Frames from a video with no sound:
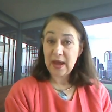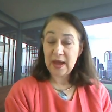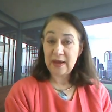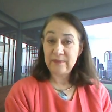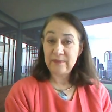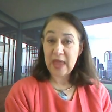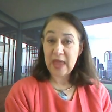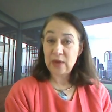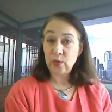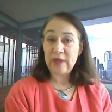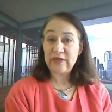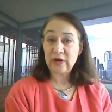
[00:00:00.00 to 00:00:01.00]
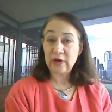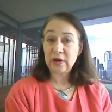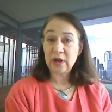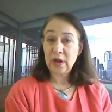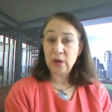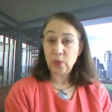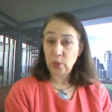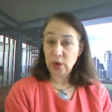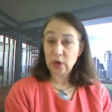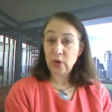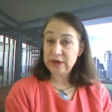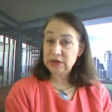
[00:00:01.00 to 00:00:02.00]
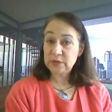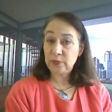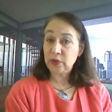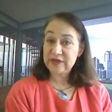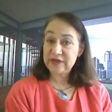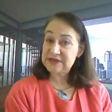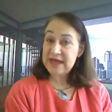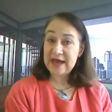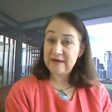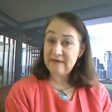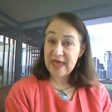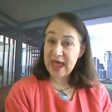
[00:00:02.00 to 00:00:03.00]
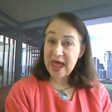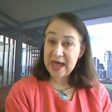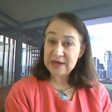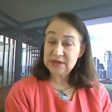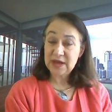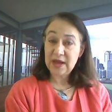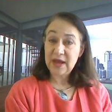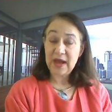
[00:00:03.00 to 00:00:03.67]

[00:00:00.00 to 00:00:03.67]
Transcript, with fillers: um, and whether we're going to pull this out of the hat,